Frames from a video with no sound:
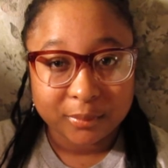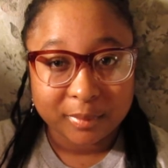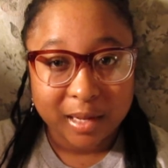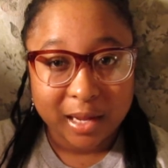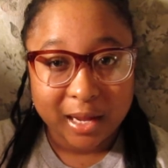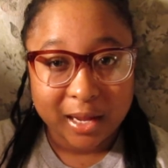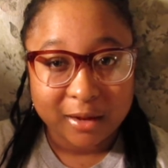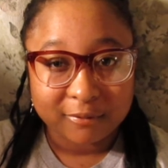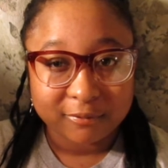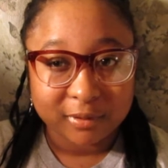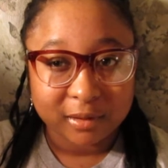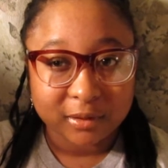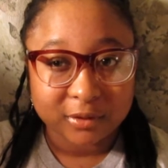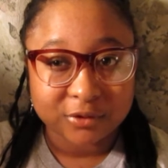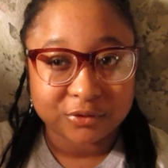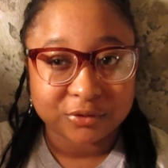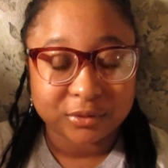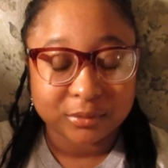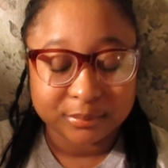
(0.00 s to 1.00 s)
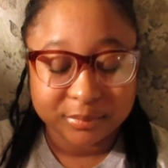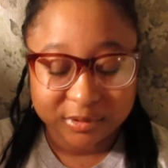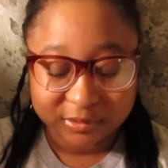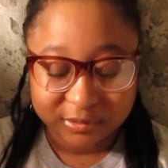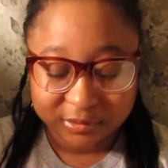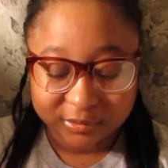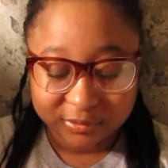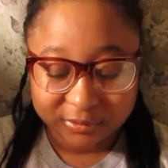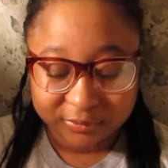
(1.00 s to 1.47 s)
But I have like a dream
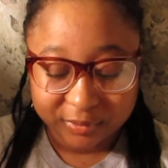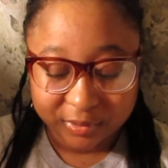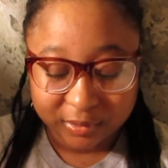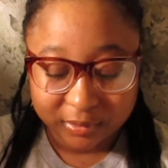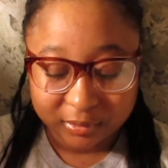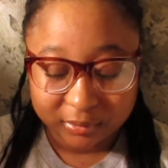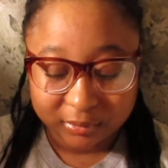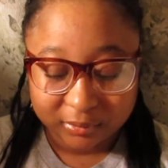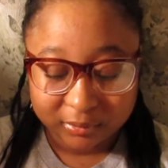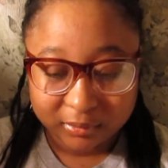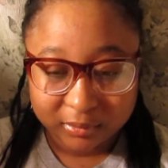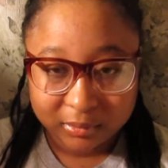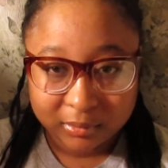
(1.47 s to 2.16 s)
position right now.